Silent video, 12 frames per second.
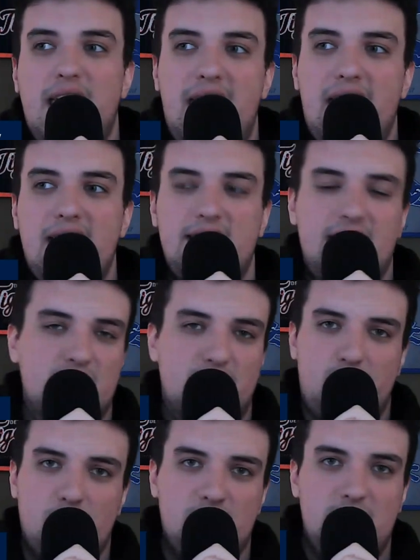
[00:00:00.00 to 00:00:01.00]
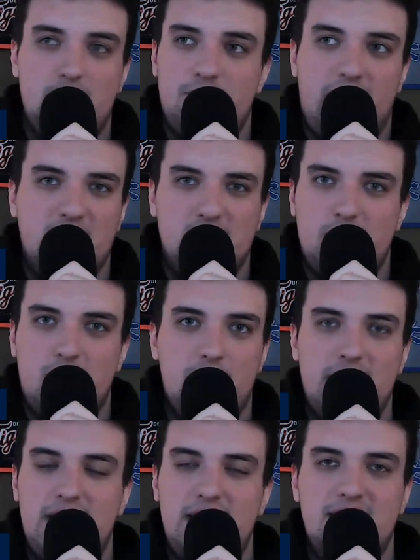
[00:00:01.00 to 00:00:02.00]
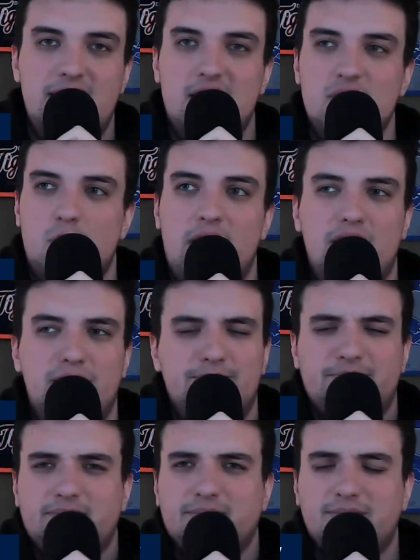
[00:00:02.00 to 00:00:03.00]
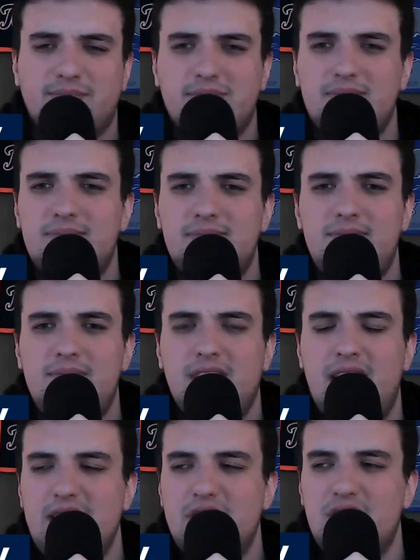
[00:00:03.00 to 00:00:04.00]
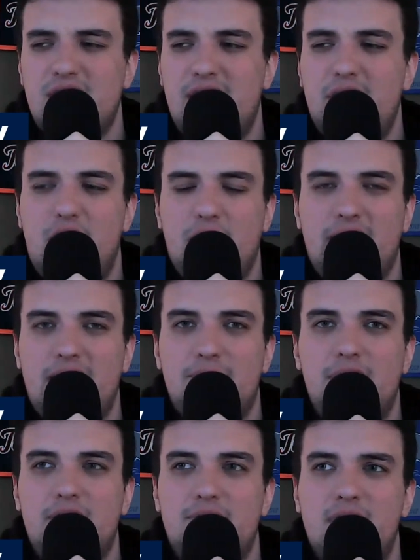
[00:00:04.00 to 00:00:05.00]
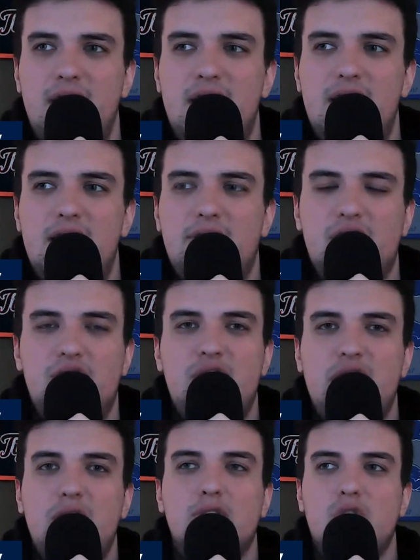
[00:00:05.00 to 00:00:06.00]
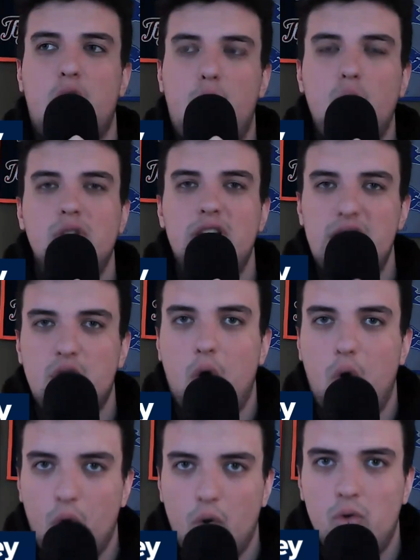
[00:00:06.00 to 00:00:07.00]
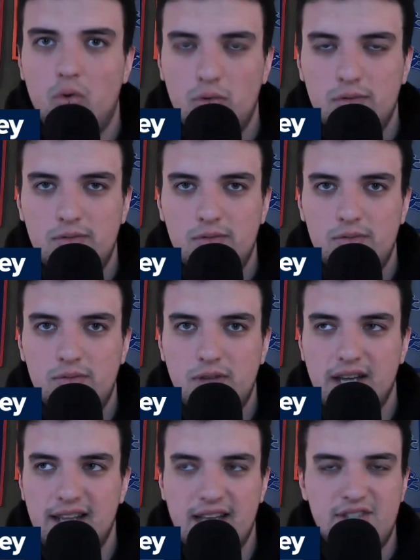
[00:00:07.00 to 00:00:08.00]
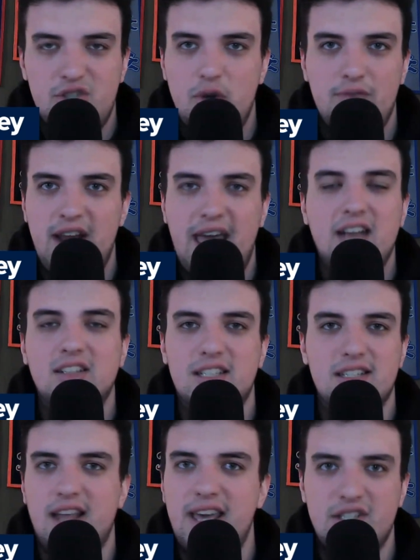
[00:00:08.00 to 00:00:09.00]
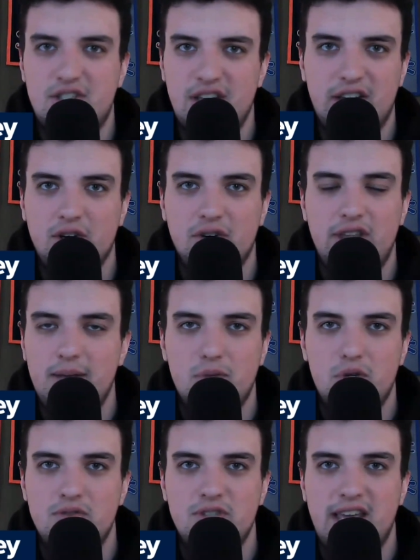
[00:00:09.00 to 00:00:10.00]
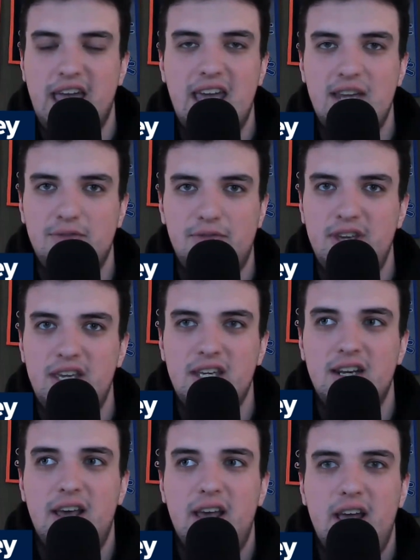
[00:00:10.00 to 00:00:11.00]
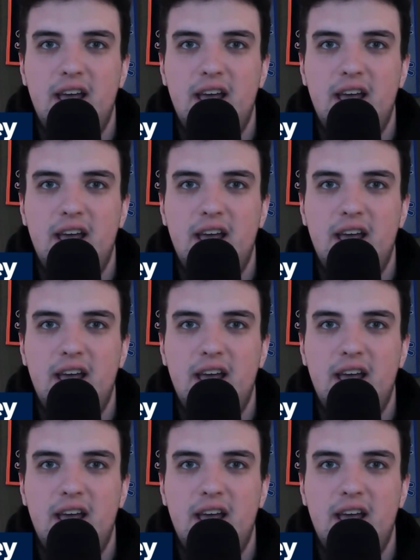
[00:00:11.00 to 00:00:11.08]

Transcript: And he has a four-seam fastball when he needs it as well. I don't know. Like, if the sinker's only goal, unless you have an Alex Lang sinker that moves like 8 feet,